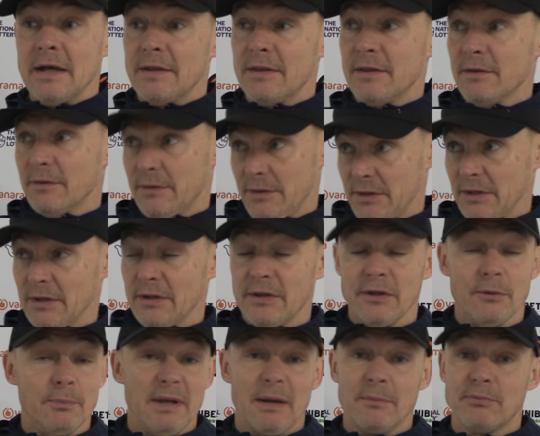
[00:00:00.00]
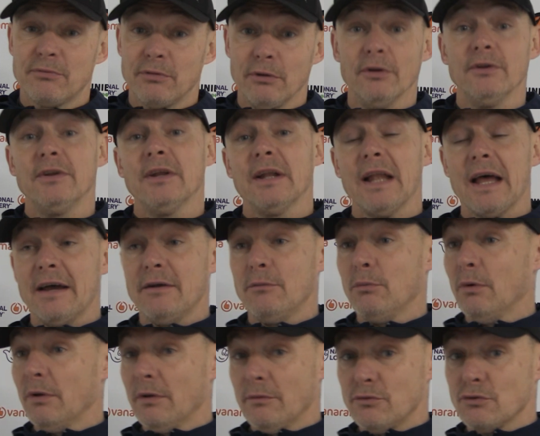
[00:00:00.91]
They'll be absolutely
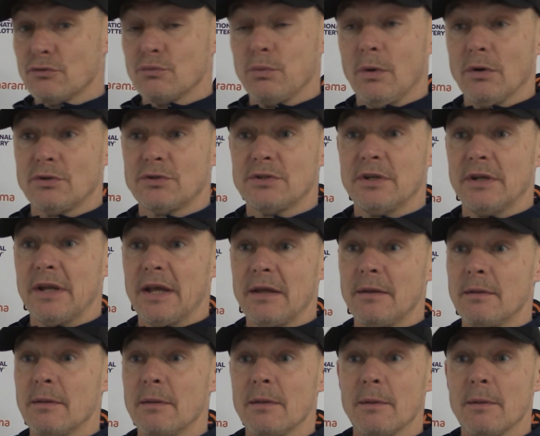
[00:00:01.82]
delighted what they've just watched today,